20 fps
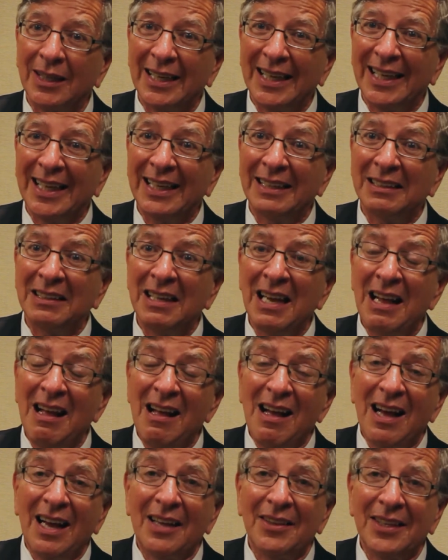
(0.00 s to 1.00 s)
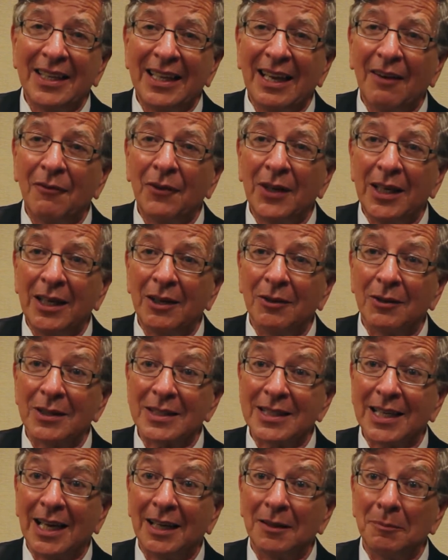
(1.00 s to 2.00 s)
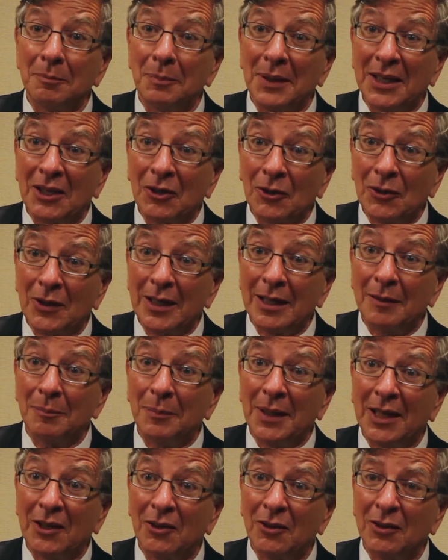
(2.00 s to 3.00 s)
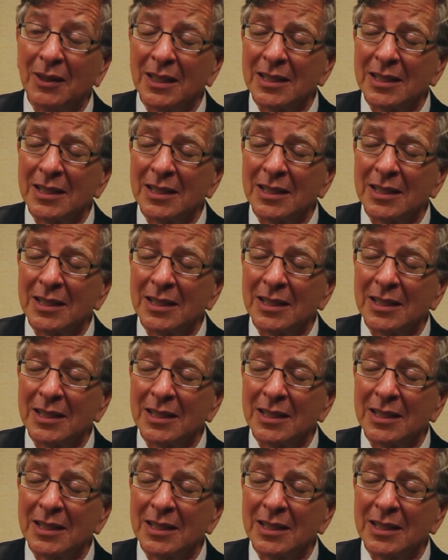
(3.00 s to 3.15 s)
And I think every year it's gotten bigger and better.